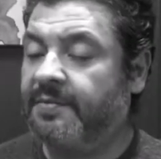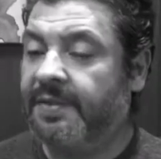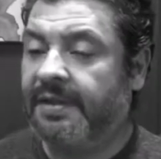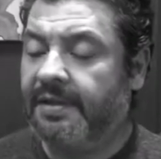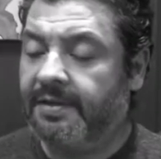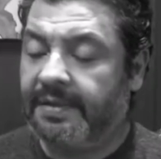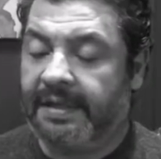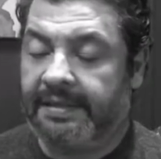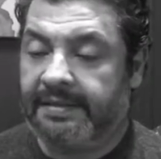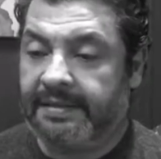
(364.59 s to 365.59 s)
But you know what?
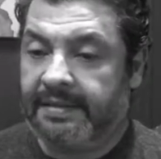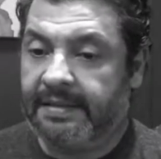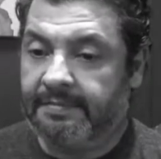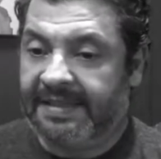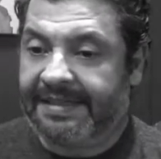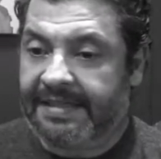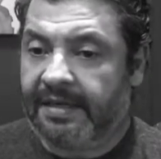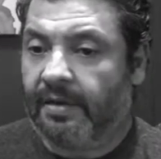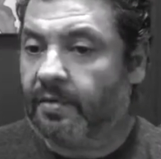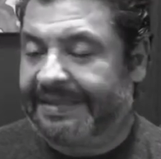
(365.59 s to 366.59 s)
Nintendo
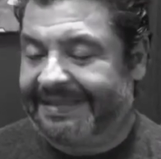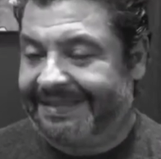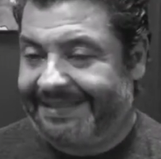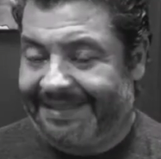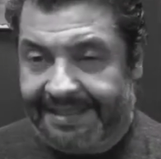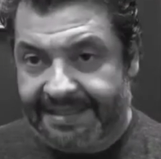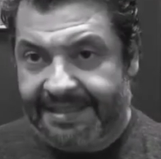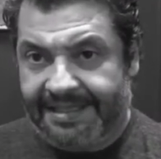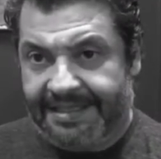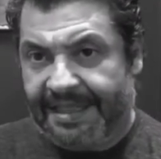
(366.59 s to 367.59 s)
always does
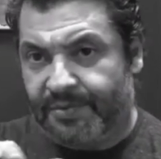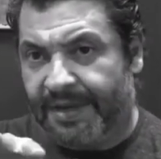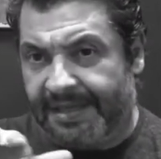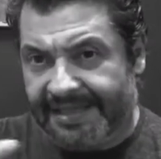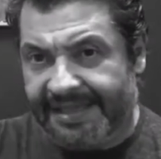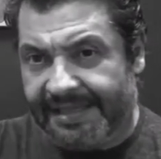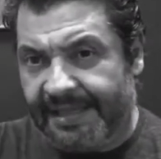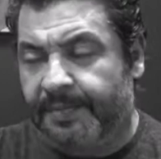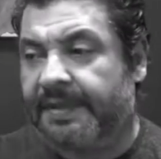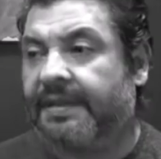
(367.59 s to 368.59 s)
this. That's why I tend to
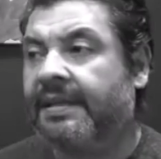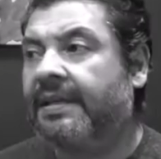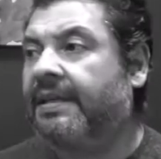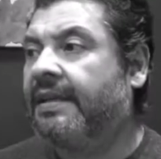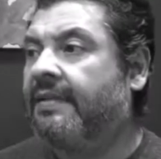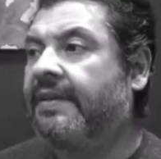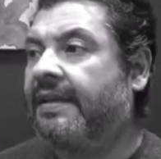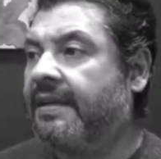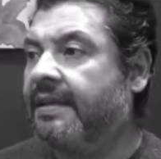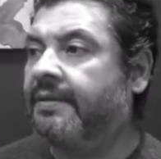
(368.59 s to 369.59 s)
keep it even
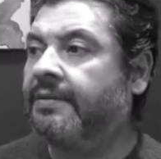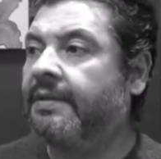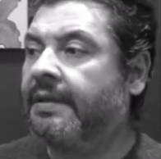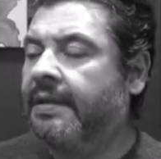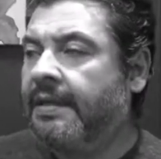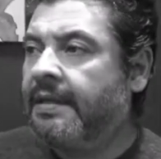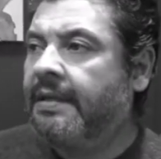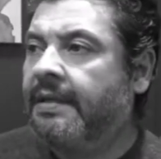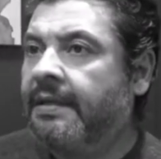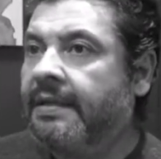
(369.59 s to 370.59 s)
keel.
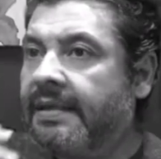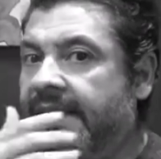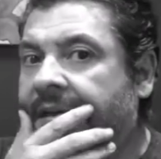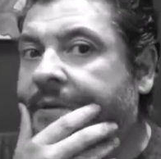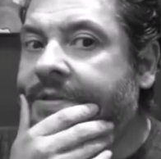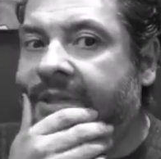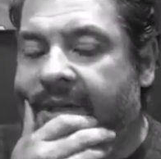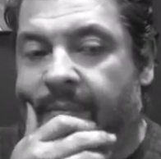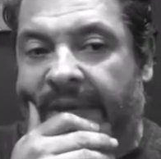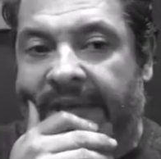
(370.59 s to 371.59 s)
Nintendo's a
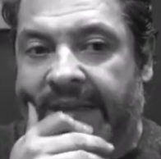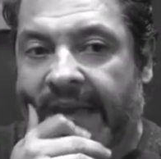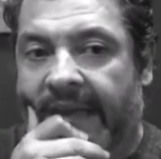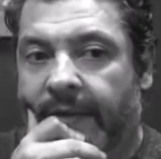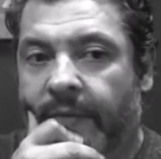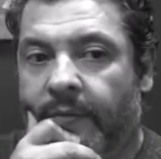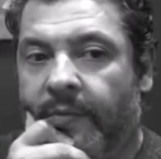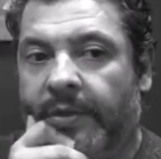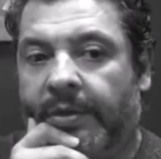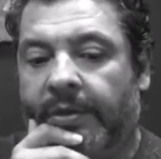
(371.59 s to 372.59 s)
company that
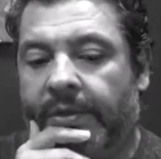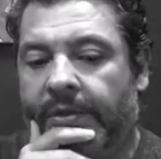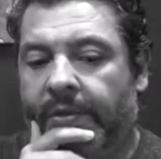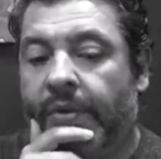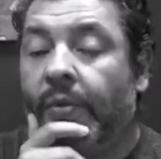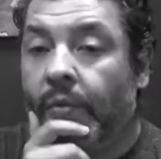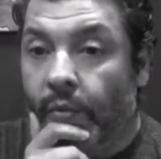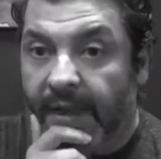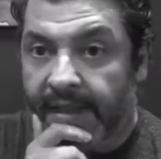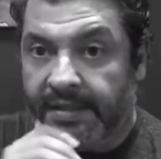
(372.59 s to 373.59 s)
will
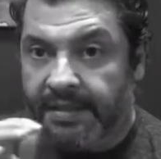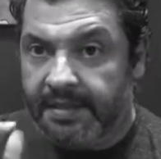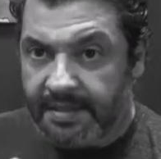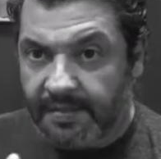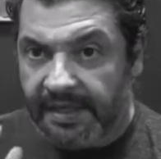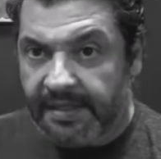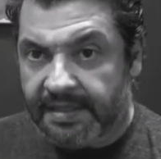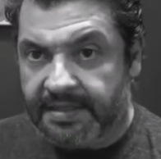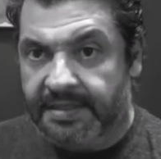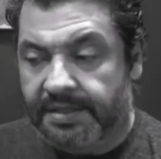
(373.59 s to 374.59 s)
wait to make a
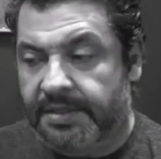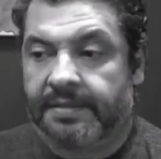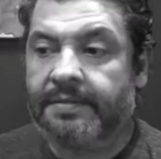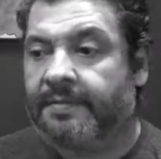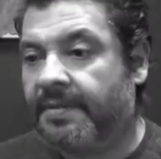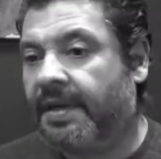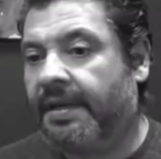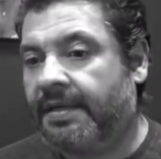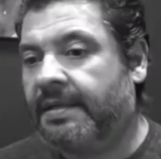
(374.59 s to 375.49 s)
decision, right?